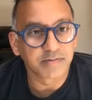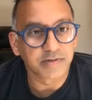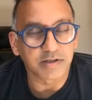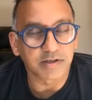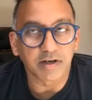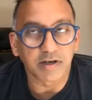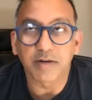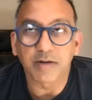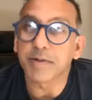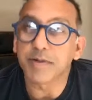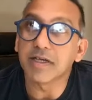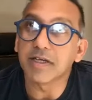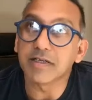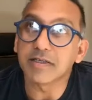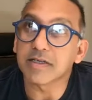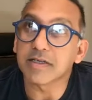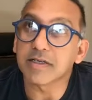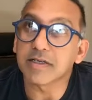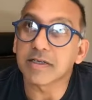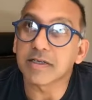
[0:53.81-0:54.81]
So how many
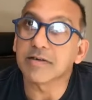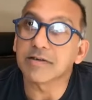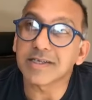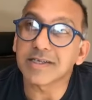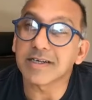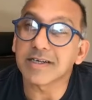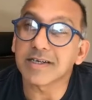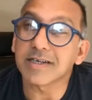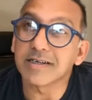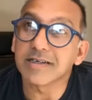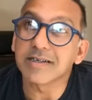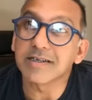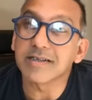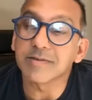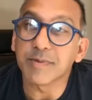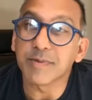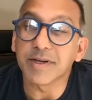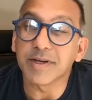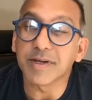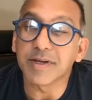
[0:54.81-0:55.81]
years ago is that?
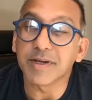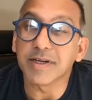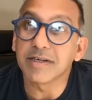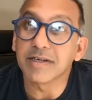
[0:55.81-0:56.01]
Many.